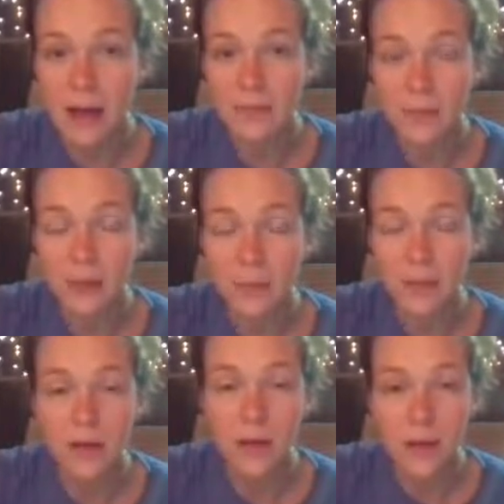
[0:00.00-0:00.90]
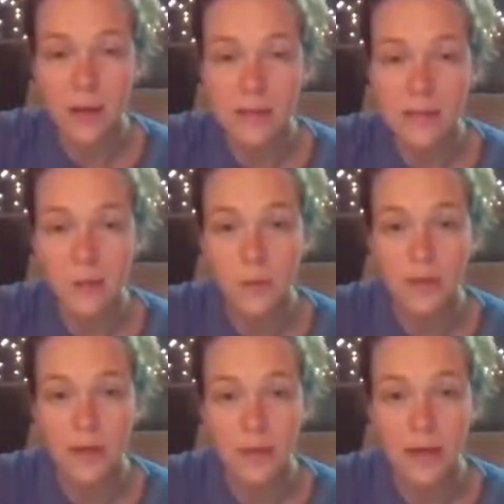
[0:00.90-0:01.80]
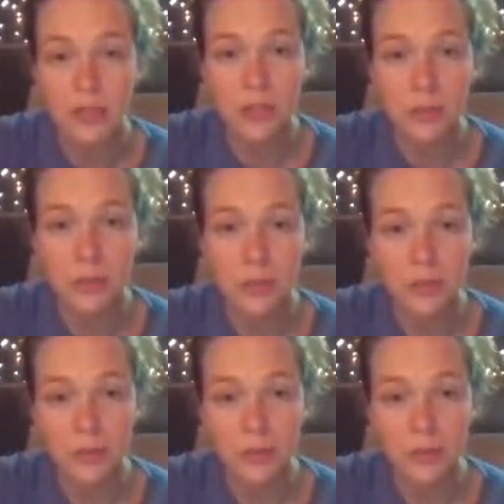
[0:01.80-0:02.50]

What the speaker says: after because it works to balance your blood